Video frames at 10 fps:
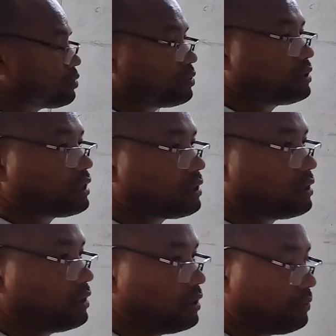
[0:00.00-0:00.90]
to take the
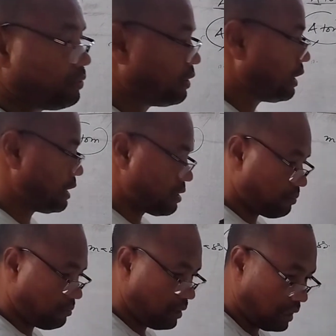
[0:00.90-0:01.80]
reference
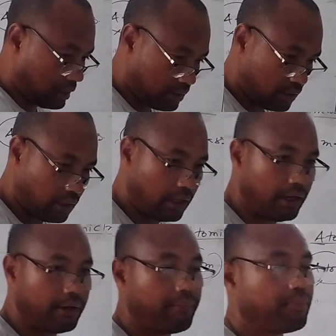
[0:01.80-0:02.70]
mass,
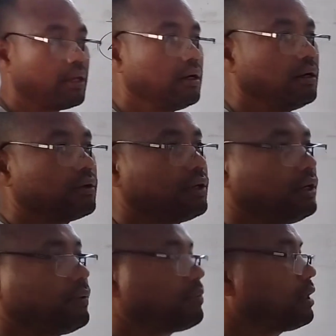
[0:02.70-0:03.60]
right?
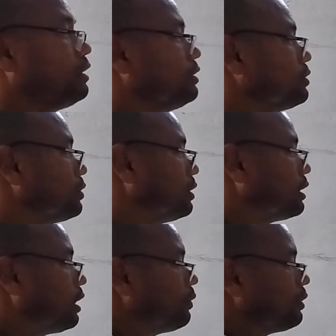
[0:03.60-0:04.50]
Okay, so
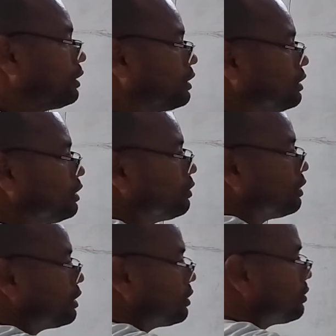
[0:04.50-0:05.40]
now here in order